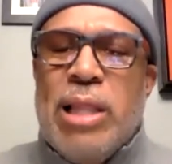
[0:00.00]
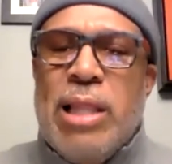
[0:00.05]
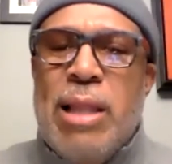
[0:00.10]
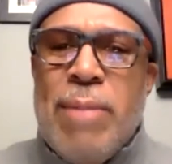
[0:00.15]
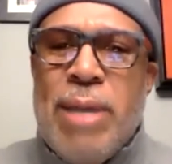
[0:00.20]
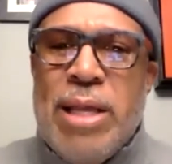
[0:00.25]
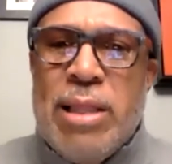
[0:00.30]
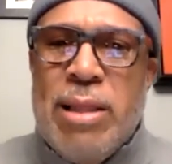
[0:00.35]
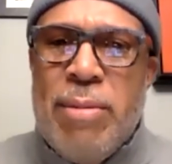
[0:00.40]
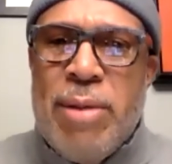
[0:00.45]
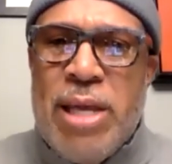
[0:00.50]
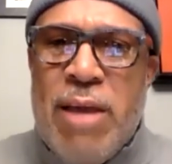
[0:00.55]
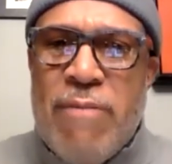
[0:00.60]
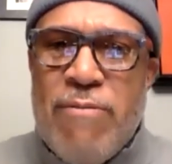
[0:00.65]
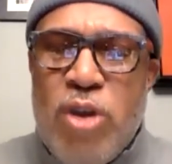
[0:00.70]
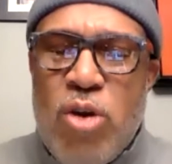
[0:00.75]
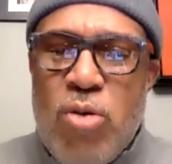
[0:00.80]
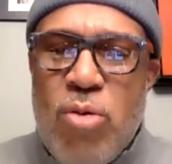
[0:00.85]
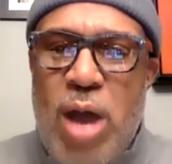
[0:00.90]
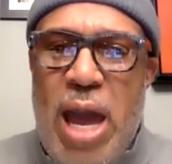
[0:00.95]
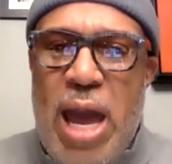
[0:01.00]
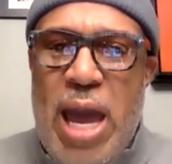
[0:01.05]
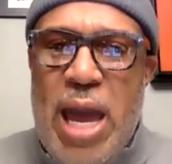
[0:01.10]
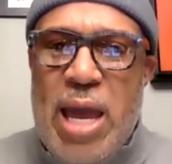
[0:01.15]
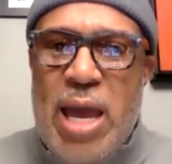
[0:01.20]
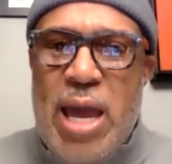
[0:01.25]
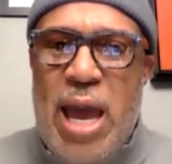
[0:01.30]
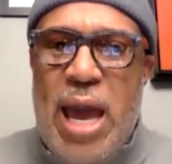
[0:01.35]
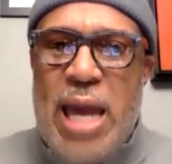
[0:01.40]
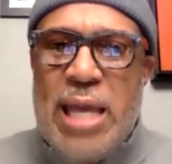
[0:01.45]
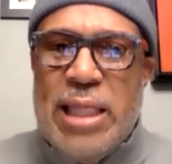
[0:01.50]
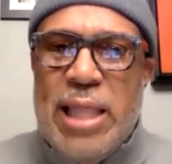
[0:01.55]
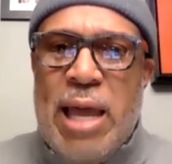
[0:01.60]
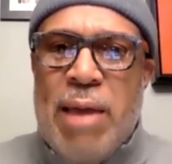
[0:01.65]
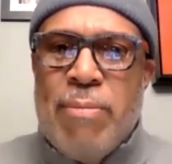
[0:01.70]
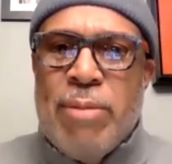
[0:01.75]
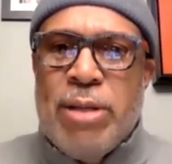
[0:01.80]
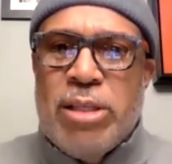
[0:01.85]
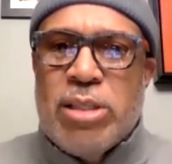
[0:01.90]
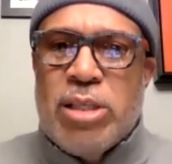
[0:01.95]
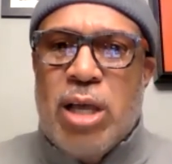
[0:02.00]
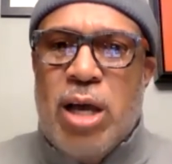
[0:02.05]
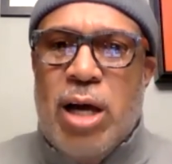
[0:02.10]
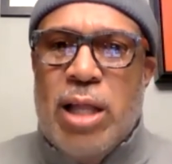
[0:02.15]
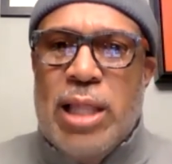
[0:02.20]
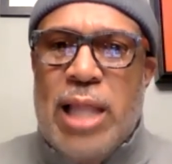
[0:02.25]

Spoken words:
let me give you a layman's